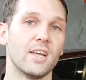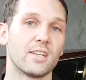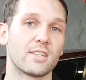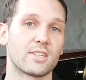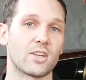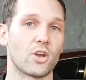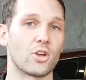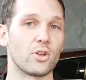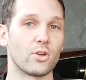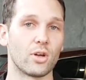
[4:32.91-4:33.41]

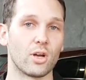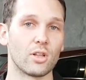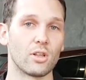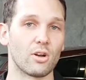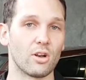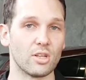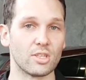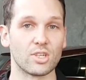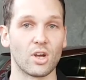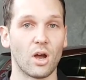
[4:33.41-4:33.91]
So you, a
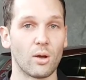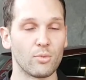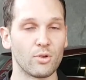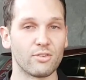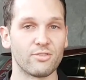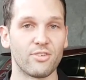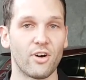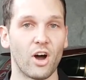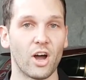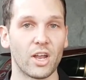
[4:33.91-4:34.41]
lot of the time you'll
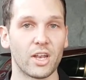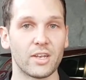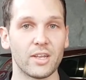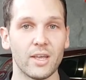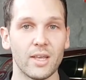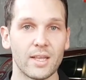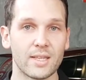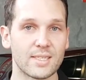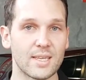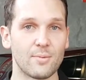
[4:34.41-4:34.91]
find
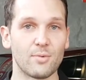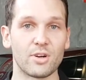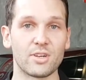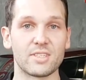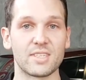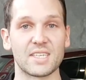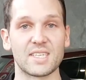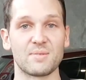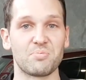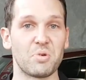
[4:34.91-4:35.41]
someone
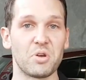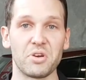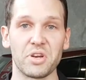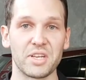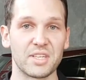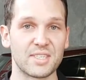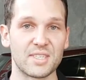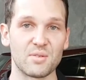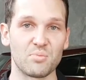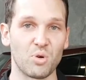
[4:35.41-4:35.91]
has
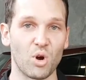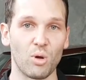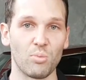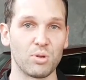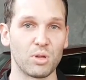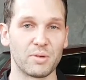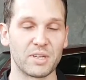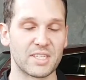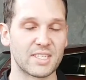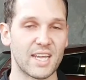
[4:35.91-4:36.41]
experienced the
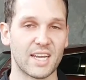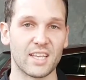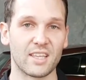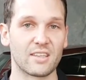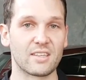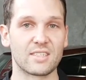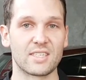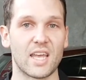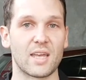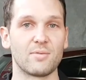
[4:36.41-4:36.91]
problem exactly
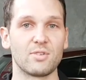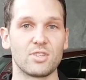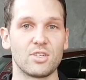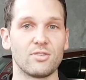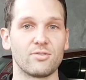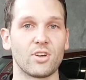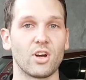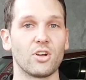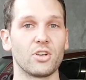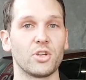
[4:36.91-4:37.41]
the same as
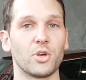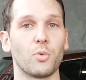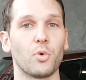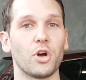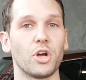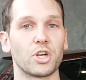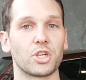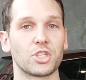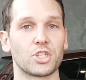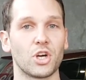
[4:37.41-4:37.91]
you've got in your
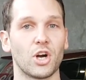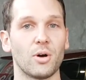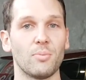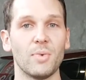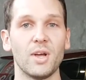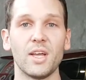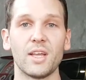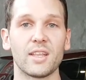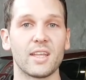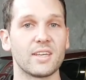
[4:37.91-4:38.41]
workshop.
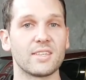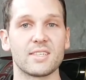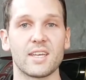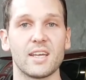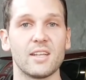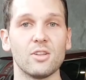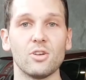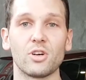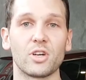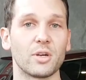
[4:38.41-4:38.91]
They
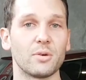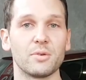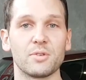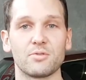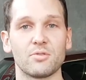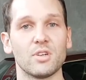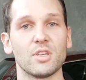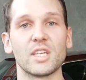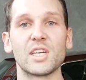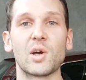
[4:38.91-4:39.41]
say, look, it was
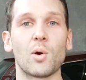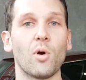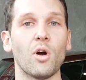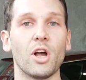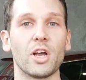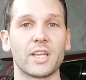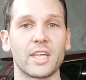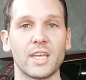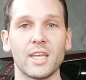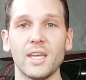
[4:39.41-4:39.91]
really
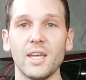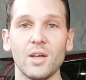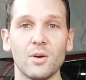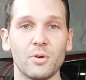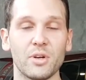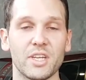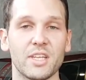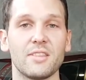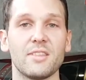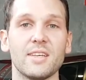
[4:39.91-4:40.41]
quirky.
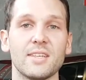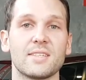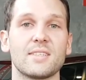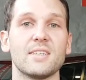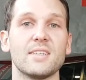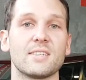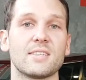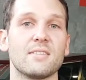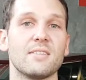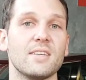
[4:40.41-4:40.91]
We did this,
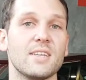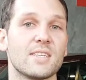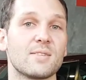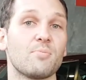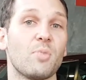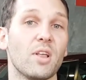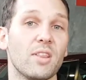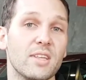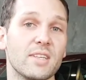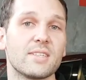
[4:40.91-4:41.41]
this, and this,
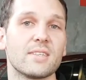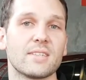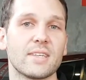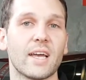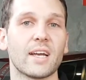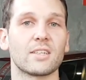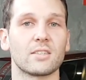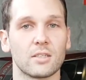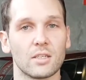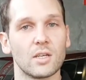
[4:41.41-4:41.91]
but this is
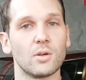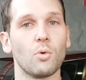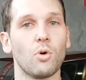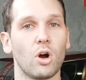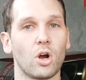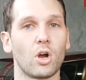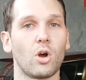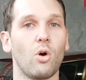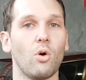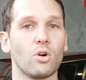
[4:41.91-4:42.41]
actually
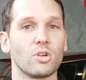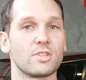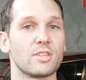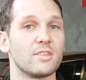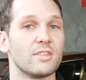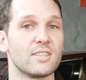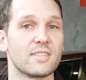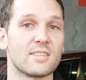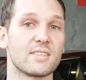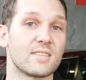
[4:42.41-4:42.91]
what caused
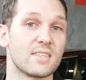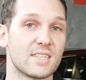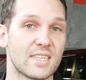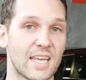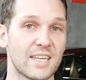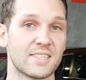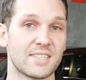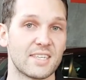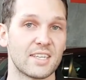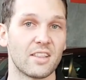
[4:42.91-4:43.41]
it. this is the
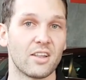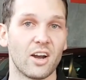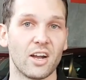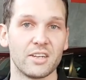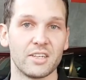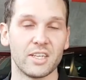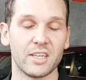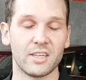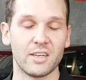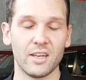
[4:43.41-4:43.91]
testing that I
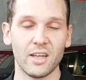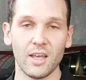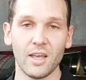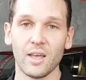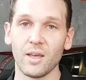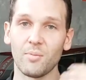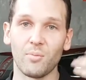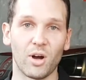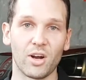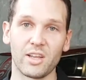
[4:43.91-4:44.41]
did.
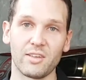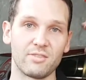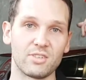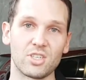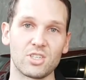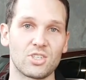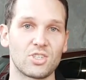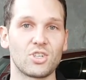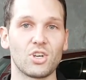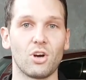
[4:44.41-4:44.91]
Might even
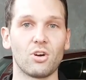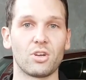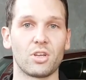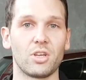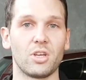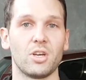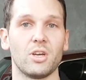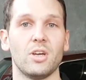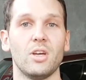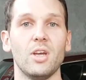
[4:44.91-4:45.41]
just jog
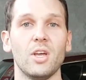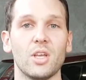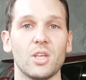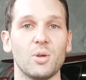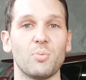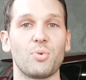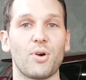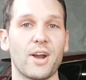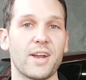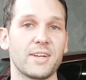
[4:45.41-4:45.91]
your,
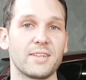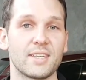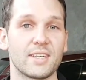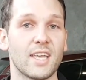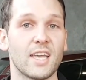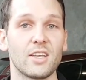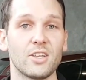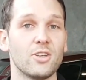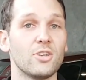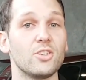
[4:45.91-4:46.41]
your brain to
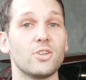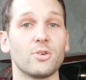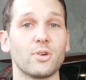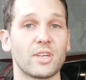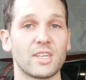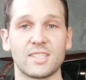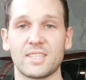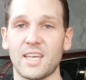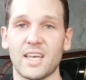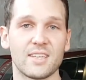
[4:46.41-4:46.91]
get you
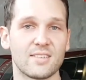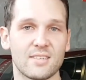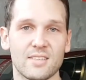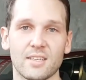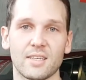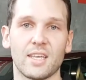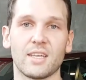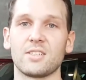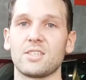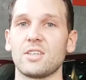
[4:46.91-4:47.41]
doing a test
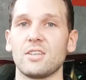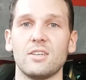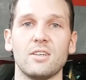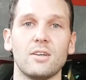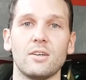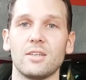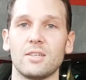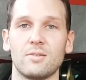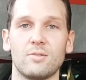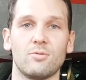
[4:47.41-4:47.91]
that gets
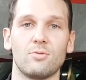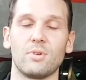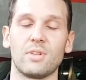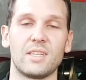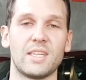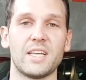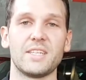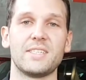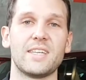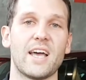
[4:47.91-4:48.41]
you
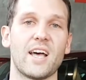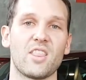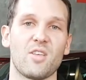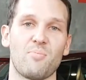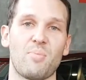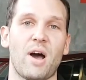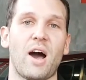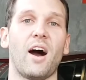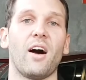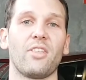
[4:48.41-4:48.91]
led down the
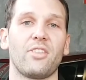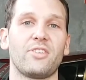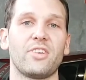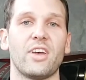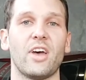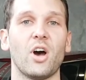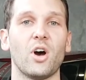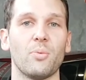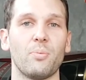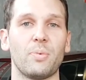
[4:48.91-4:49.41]
path to
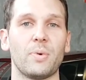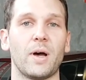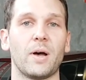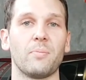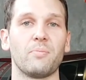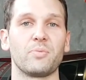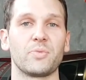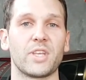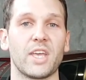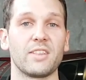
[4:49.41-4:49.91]
help
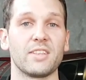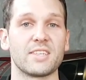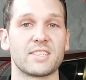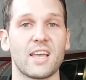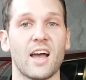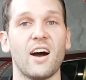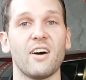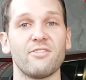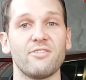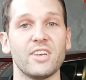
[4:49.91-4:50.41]
um, get this
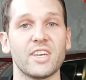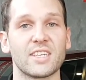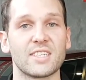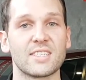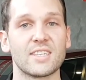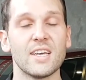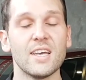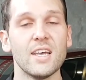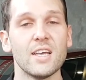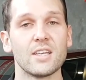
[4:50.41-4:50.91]
car fixed.
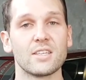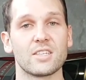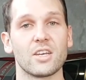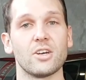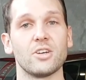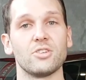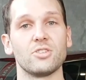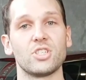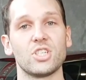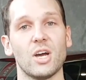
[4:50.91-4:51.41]

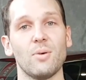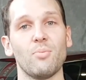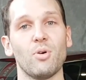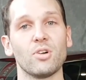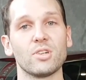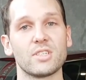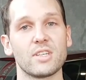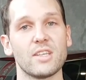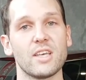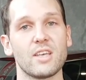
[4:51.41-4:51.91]
So jump
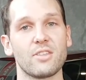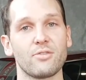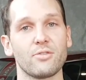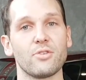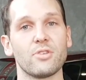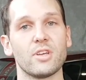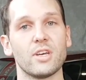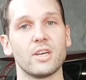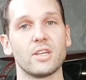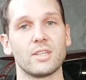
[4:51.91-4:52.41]
onto there
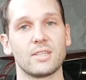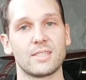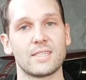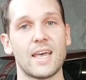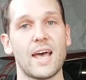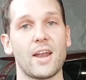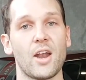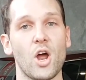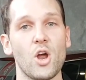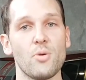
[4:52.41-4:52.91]
through the
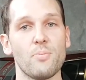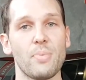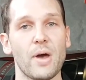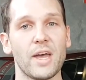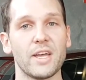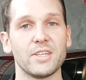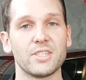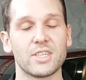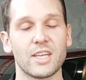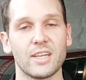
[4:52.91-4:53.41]
TAT
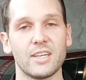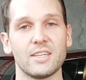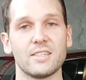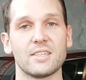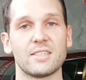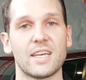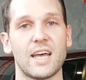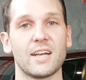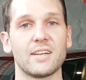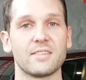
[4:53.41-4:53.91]
homepage, get into
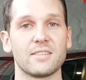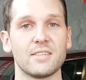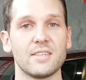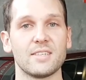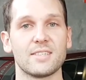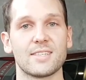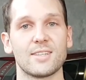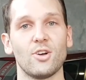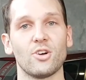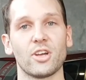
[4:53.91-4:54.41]
TAT
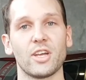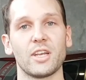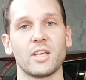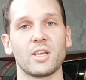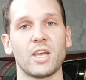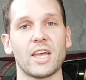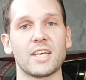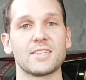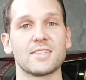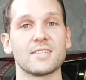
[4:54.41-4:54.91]
Assist, log any
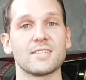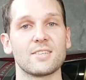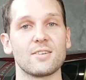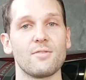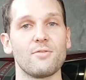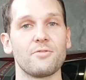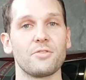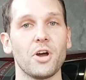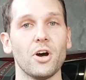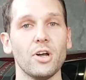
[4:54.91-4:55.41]
cases that
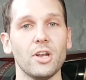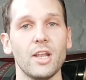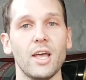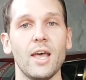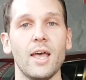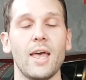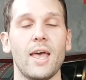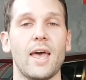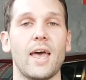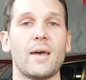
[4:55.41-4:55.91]
you've got,
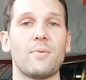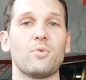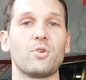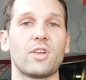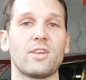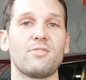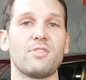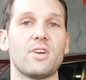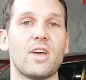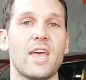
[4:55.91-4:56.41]
and we'll
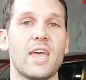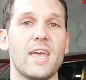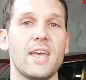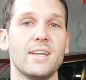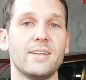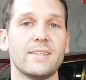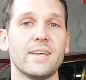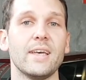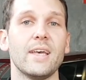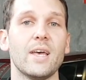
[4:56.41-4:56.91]
give you a
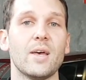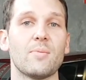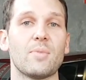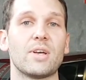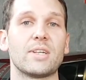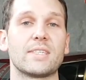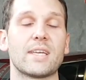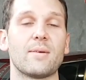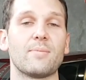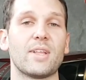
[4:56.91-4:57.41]
hand.
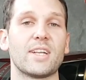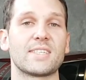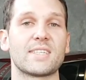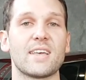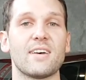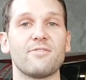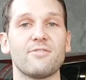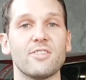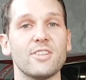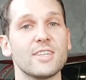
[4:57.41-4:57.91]
But um, that's
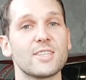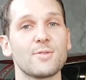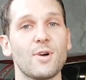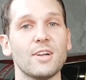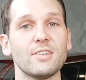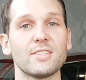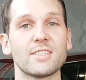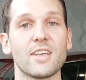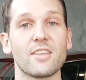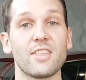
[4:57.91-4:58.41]
that for this
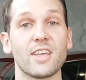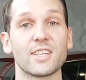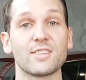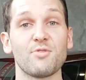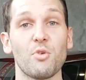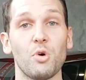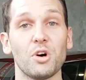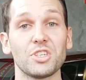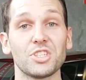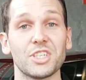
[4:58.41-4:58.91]
one, so thanks
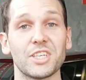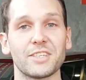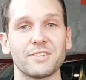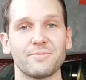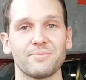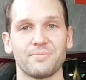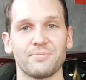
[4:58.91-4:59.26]
for watching.